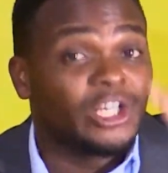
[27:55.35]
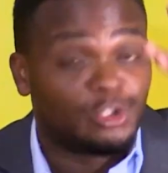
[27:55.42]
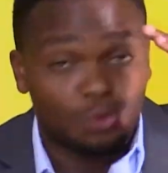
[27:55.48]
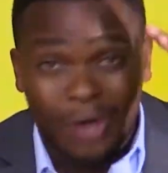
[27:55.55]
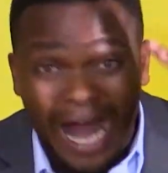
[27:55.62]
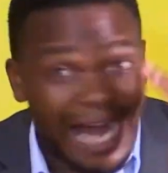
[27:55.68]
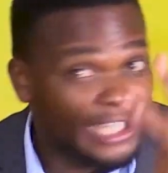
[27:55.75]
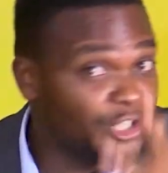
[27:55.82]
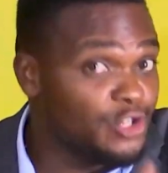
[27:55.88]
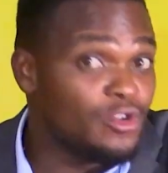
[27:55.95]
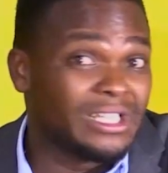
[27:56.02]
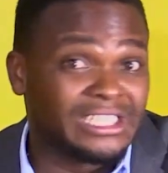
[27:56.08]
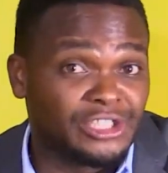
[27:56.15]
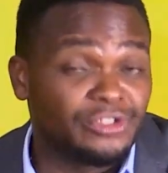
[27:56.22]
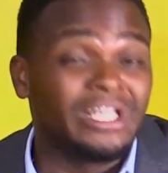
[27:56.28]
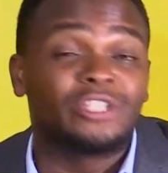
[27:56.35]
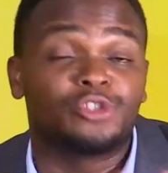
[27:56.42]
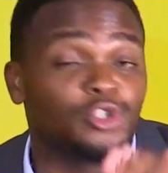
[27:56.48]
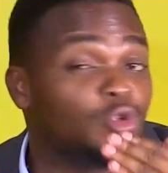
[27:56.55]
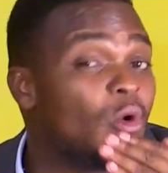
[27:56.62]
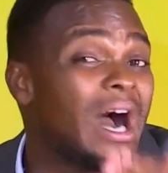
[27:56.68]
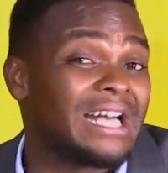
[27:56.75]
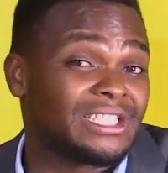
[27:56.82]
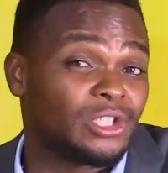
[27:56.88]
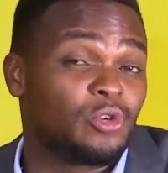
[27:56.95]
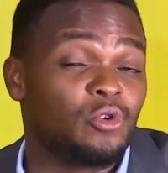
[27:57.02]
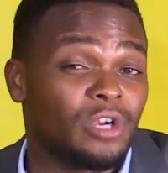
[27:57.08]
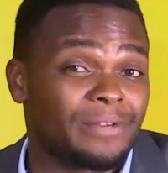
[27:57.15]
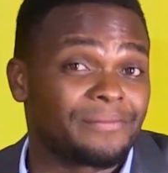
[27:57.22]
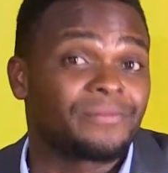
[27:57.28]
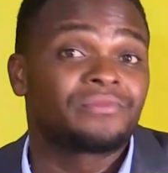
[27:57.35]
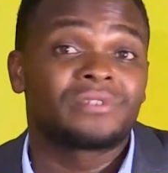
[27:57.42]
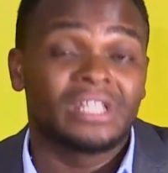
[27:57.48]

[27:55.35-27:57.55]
to handle your student to do a school.